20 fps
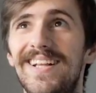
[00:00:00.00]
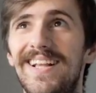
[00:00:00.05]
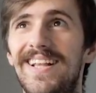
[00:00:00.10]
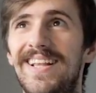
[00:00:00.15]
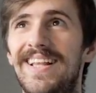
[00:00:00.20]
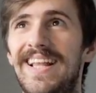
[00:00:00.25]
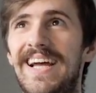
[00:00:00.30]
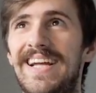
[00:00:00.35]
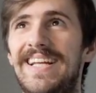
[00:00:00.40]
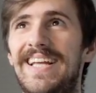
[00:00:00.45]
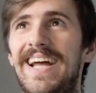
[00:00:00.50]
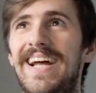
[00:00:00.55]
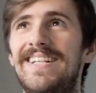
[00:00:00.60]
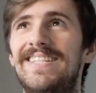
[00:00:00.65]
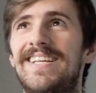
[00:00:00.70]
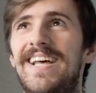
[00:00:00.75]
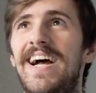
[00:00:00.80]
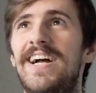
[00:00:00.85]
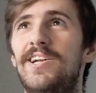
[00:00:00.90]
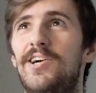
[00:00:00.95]
Like, it's
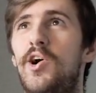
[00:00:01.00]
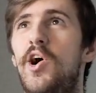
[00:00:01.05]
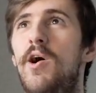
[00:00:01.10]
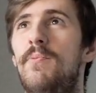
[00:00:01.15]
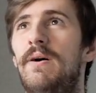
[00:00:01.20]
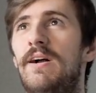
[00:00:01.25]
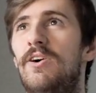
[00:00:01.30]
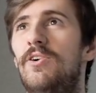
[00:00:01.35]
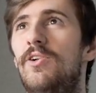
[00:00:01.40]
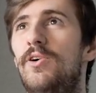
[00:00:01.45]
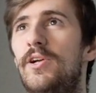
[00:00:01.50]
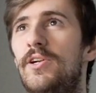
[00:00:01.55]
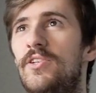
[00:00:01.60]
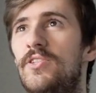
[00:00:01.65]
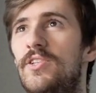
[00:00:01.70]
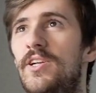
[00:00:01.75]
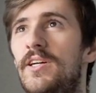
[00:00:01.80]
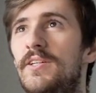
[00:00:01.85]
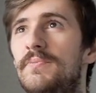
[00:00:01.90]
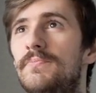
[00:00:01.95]
kind of comical,
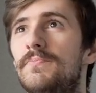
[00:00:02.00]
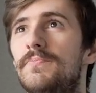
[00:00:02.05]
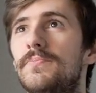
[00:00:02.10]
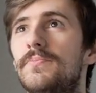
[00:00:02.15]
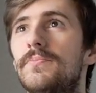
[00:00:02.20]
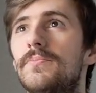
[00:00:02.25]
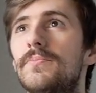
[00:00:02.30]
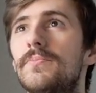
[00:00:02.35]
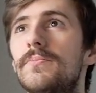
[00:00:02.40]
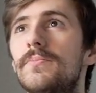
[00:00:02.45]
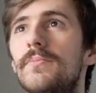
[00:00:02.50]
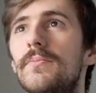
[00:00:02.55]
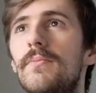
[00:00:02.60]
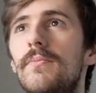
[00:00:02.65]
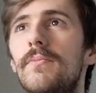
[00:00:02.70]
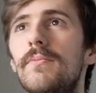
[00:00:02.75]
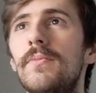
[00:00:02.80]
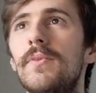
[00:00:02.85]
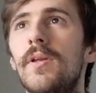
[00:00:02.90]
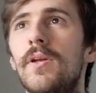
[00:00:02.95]
honestly.
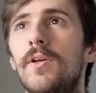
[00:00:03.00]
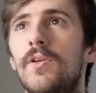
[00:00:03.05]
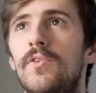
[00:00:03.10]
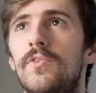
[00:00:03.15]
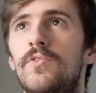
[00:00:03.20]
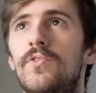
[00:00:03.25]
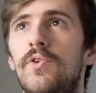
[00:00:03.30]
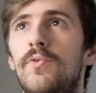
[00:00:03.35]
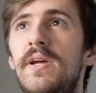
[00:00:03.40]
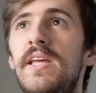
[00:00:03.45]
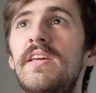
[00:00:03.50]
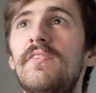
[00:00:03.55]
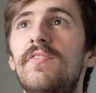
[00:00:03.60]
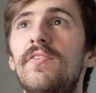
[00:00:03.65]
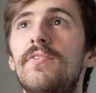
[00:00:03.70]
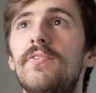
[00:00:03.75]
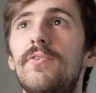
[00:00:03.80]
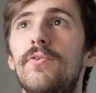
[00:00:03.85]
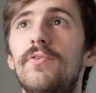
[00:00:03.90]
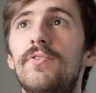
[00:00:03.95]
So
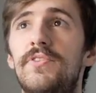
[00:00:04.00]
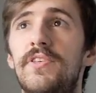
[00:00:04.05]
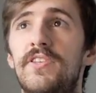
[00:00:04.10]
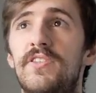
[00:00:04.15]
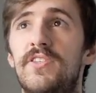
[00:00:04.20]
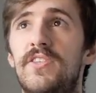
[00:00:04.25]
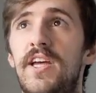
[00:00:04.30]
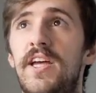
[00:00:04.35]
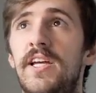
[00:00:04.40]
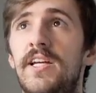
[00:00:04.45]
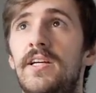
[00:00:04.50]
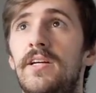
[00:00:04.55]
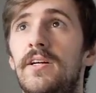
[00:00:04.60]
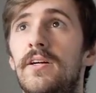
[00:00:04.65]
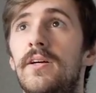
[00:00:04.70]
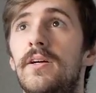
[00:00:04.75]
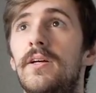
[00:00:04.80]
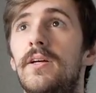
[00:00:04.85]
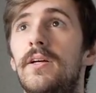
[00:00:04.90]
even though this thing